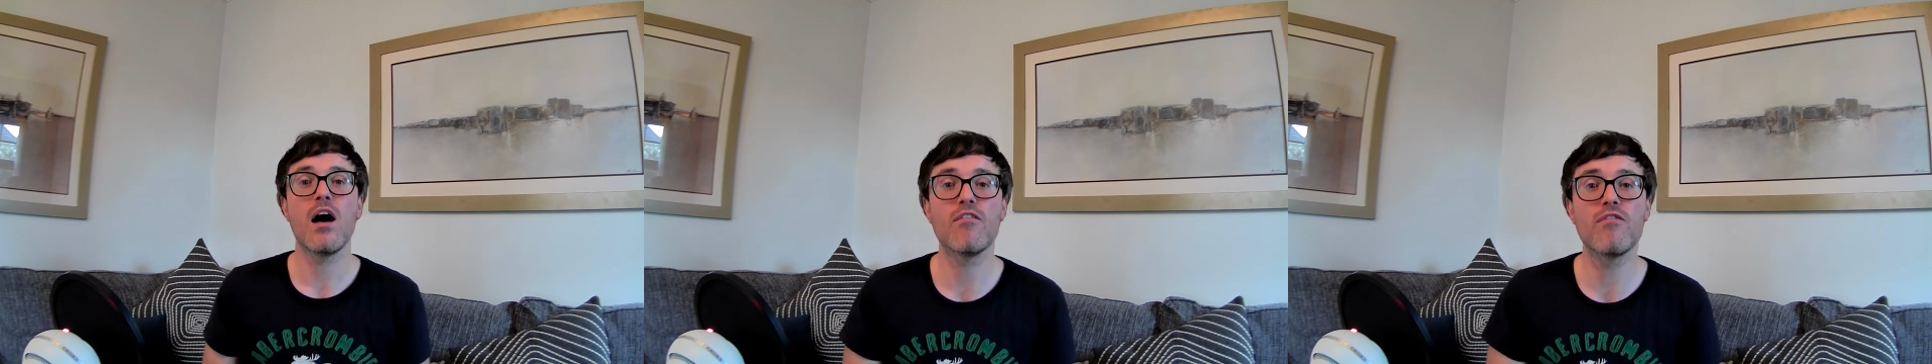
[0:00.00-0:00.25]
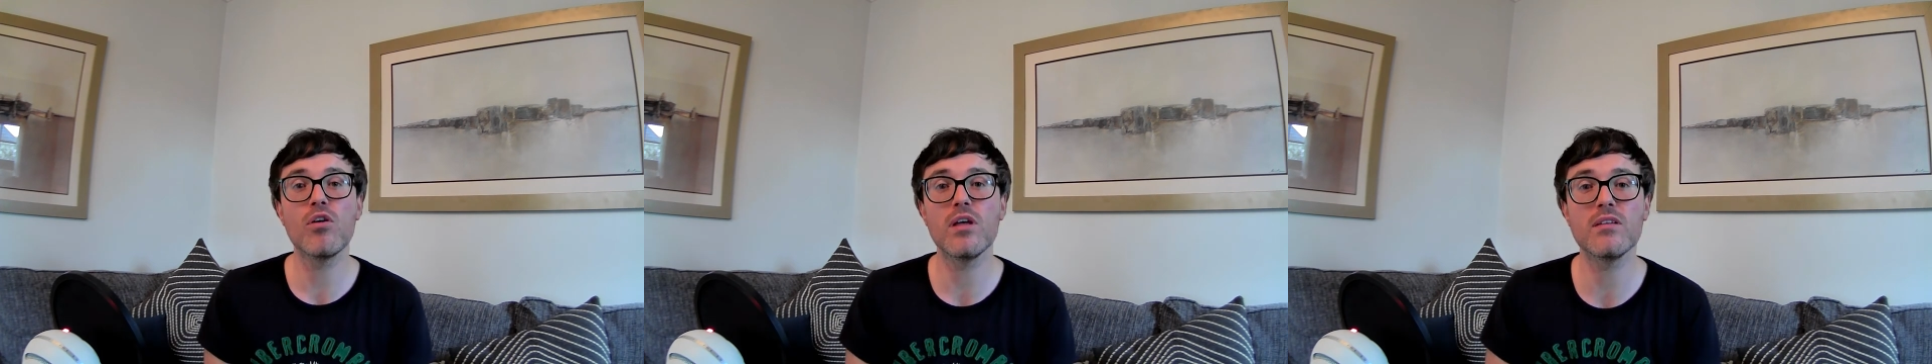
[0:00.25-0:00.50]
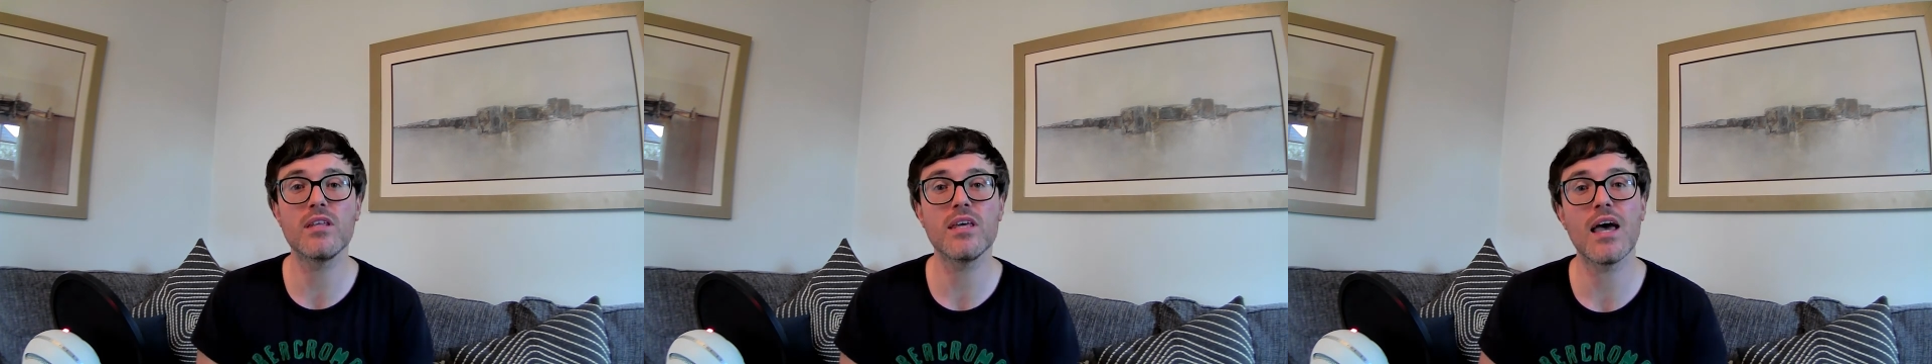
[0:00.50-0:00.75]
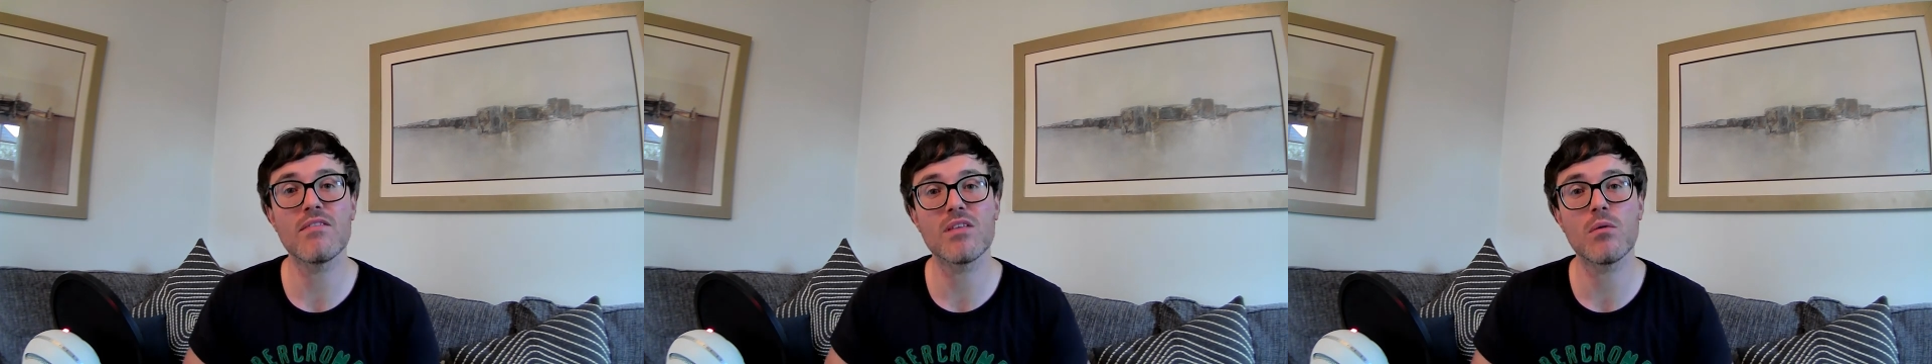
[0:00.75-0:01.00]
a full
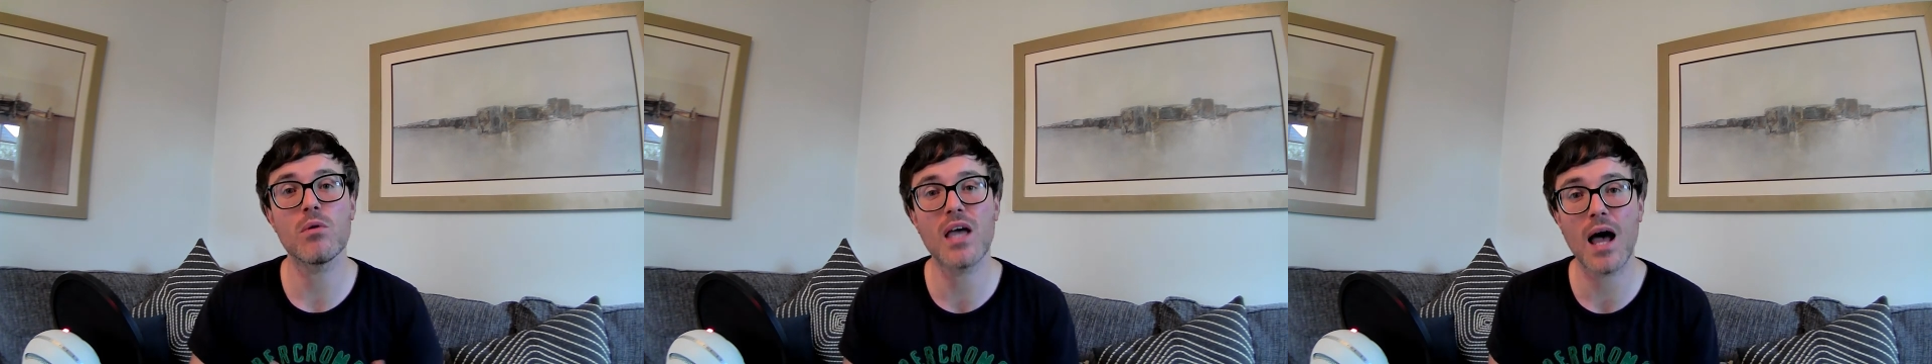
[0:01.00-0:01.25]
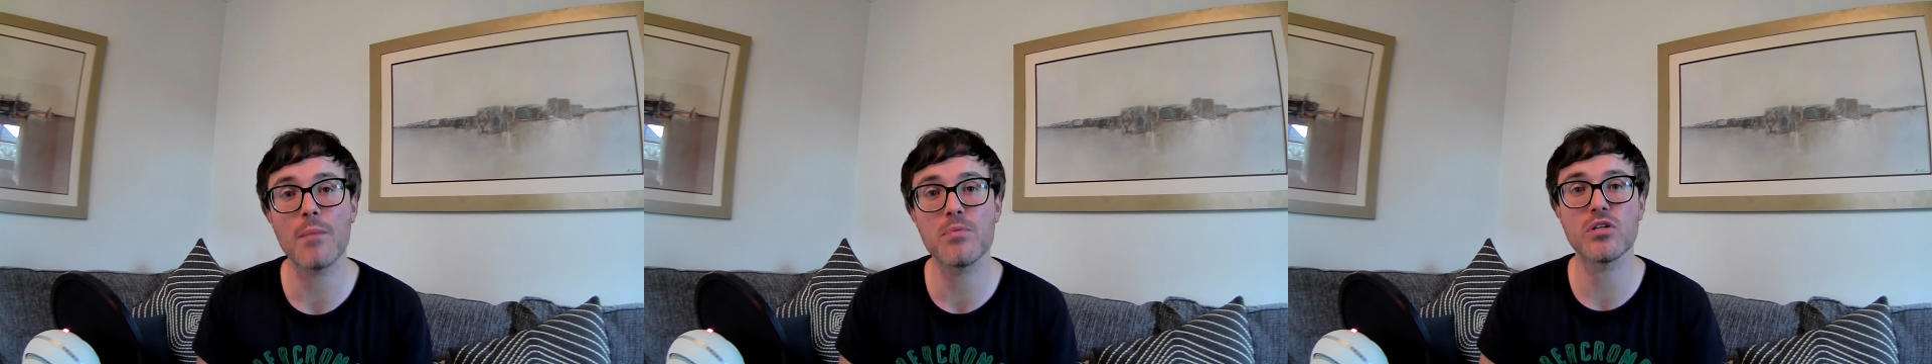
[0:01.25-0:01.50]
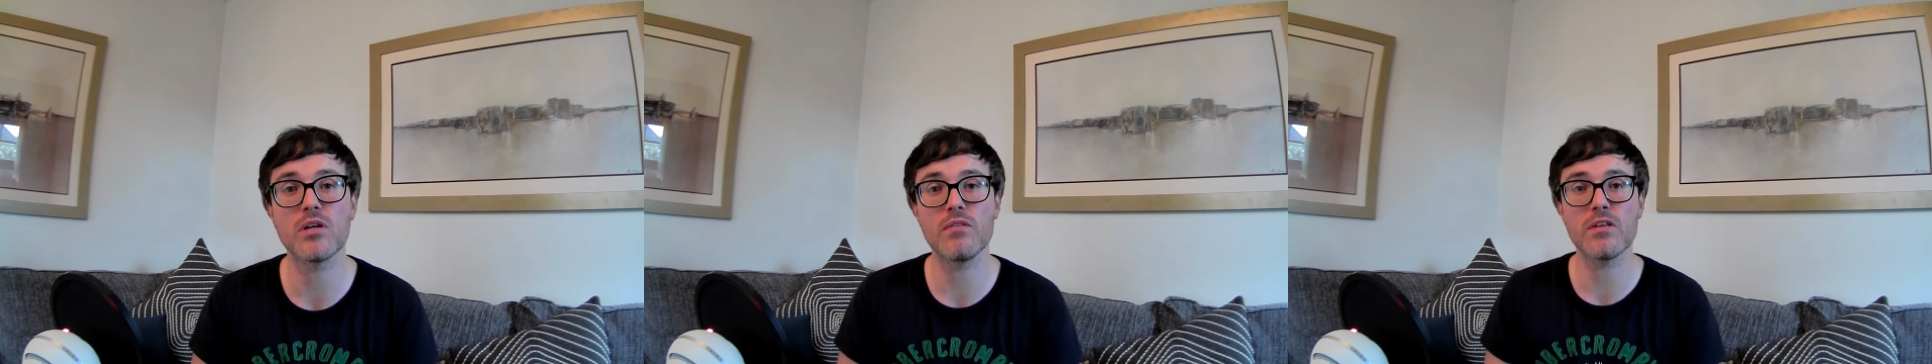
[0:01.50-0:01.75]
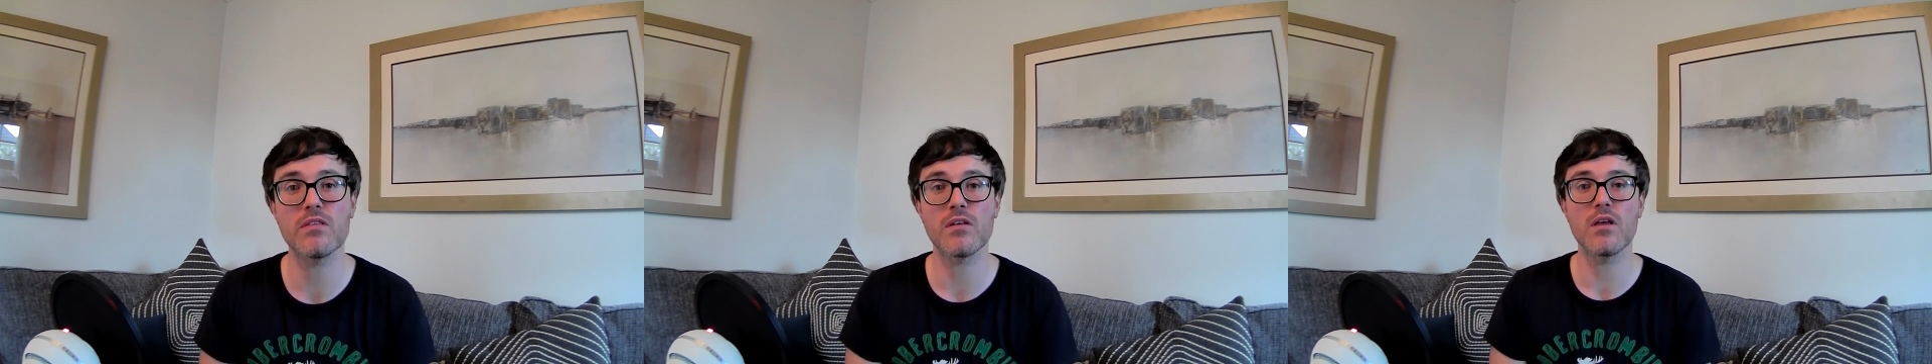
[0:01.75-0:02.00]
ETF that will capture
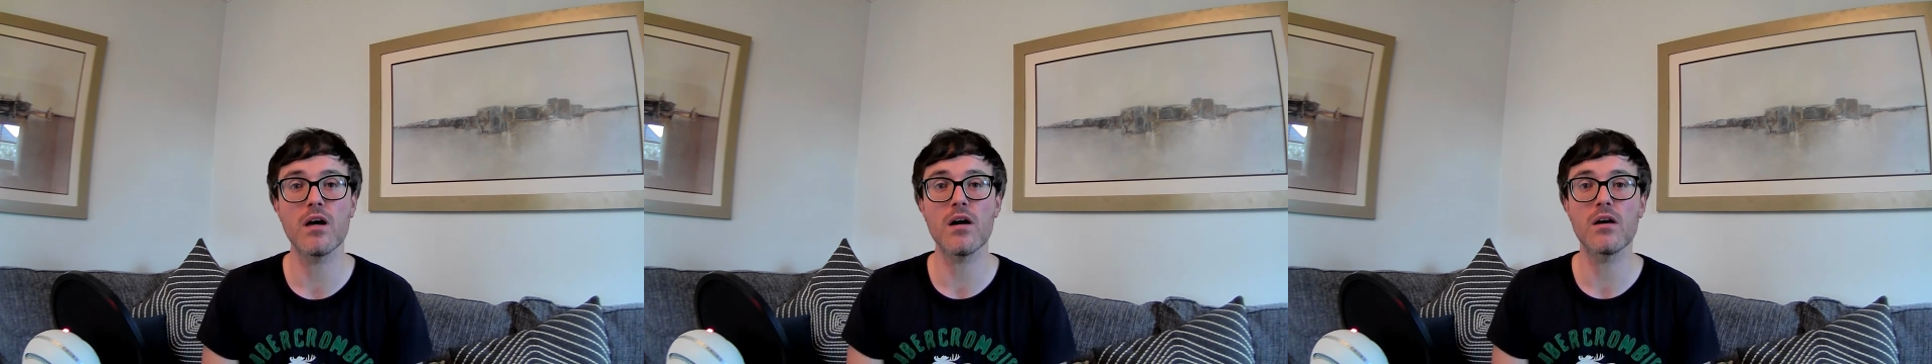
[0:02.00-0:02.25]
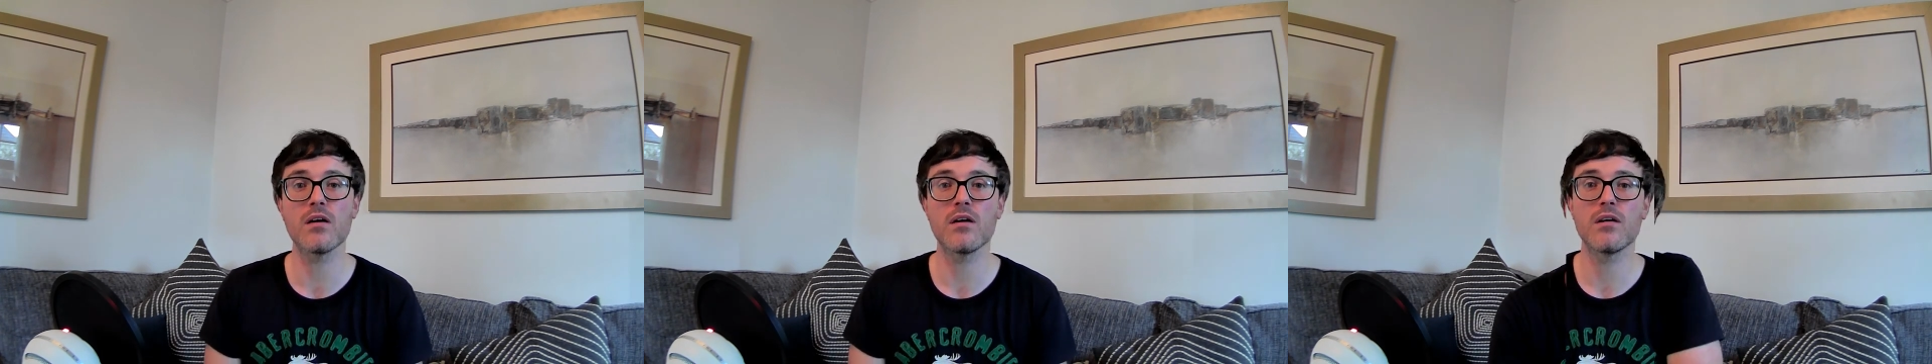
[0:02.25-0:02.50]
everything there.